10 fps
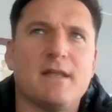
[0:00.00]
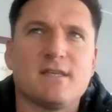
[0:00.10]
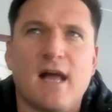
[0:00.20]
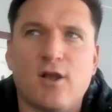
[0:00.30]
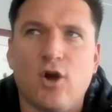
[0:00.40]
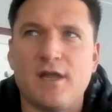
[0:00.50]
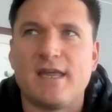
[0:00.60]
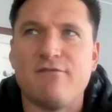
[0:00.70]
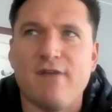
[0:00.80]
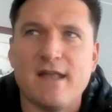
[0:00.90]
I mean, it's an
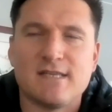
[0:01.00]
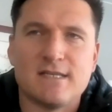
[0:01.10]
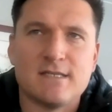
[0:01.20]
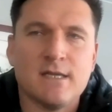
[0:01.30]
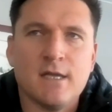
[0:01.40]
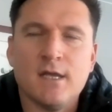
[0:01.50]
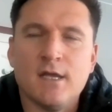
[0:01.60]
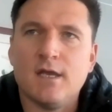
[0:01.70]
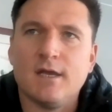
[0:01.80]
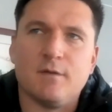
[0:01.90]
iconic event and
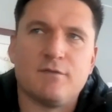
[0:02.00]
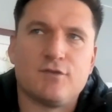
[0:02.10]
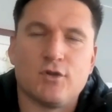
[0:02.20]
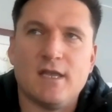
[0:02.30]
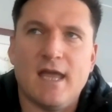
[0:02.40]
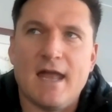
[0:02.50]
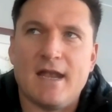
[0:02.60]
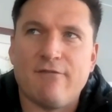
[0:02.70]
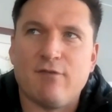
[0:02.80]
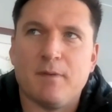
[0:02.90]
we've certainly had
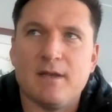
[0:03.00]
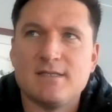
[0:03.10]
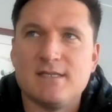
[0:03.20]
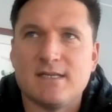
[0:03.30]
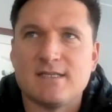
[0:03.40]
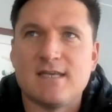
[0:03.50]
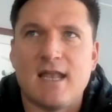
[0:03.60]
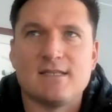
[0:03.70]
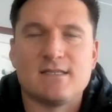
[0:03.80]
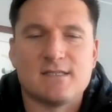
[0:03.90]
enough ability and
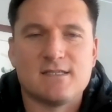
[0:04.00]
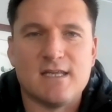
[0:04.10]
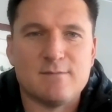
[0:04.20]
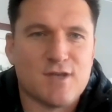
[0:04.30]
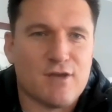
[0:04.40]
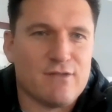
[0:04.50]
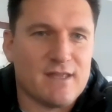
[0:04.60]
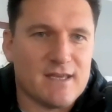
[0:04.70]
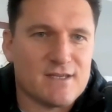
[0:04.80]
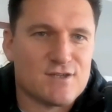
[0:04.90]
talent as teams over
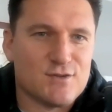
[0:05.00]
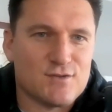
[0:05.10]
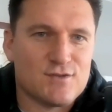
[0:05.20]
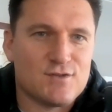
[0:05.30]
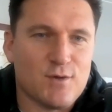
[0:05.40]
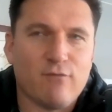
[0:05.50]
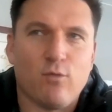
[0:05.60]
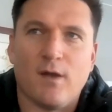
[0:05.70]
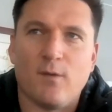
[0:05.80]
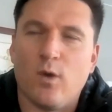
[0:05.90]
the years to
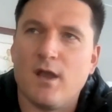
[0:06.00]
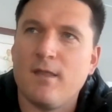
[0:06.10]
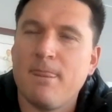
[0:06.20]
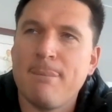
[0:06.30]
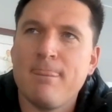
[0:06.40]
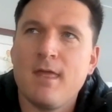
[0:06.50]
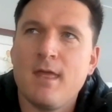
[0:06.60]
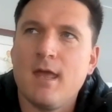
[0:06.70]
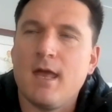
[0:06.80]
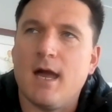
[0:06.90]
have won one.
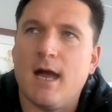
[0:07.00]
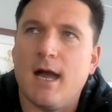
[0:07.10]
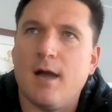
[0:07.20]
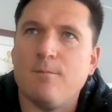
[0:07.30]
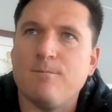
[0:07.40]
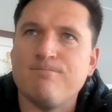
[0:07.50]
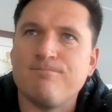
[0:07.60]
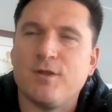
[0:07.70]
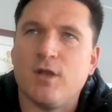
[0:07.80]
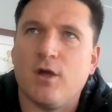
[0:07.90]
I
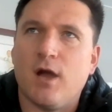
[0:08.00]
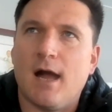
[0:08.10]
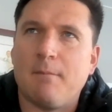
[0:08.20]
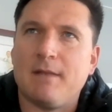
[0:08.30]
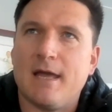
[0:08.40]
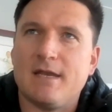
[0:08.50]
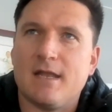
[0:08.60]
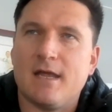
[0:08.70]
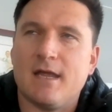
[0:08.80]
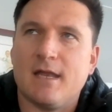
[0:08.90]
played
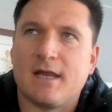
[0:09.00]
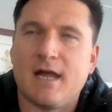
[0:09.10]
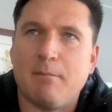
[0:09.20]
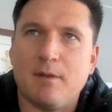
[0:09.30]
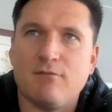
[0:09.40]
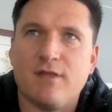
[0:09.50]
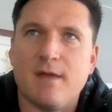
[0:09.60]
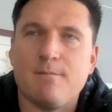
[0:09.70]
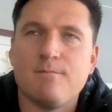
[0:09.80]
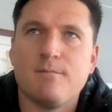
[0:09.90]
in a couple of
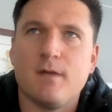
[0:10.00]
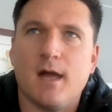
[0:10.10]
them.